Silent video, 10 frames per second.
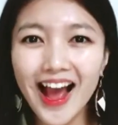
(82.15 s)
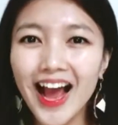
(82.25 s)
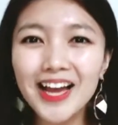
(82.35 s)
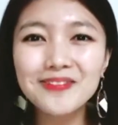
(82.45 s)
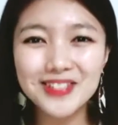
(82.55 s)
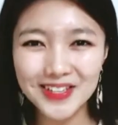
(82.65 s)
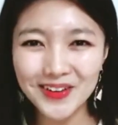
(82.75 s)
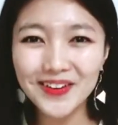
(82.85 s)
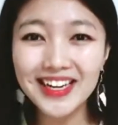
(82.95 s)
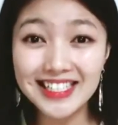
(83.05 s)
I'm
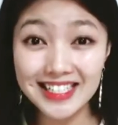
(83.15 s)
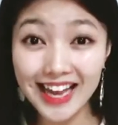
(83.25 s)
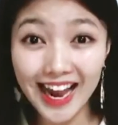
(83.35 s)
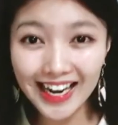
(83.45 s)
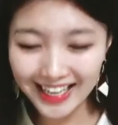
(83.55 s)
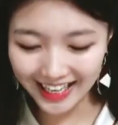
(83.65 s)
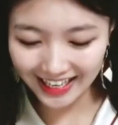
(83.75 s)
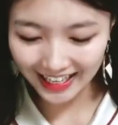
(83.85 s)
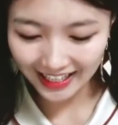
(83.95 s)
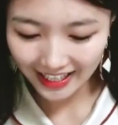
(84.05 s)
so
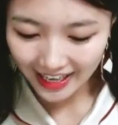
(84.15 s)
excited.